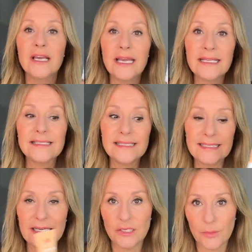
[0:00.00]
It's
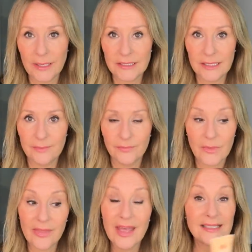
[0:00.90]
Nadine20.
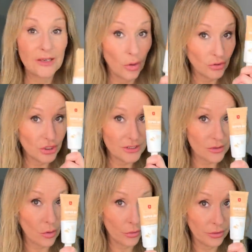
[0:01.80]
And that's not just
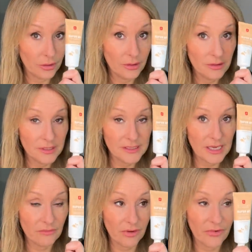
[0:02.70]
on the
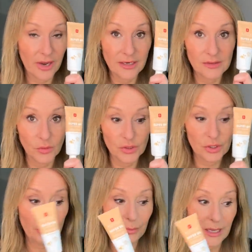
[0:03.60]
Skin Refiners or
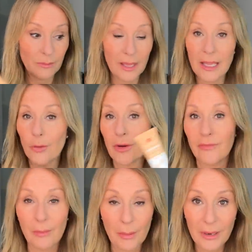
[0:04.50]
Super BB or
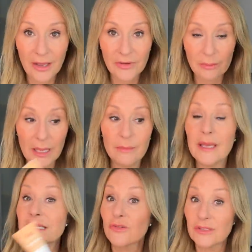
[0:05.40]
even my beloved BB.
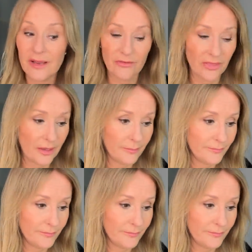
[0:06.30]
It's across everything.